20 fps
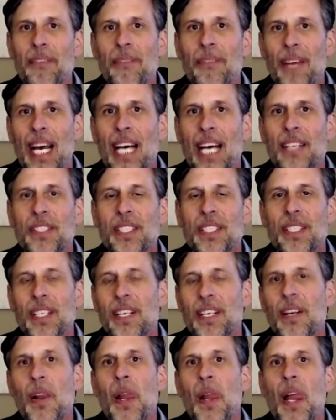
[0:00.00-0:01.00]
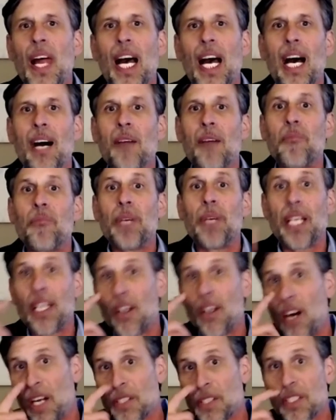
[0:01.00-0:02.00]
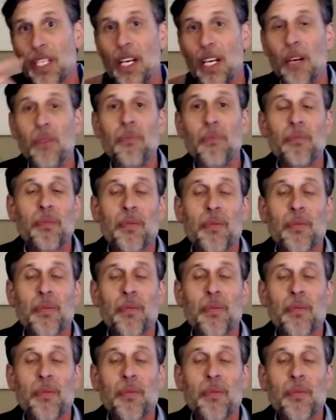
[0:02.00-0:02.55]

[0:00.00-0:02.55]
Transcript: faster, um, but it also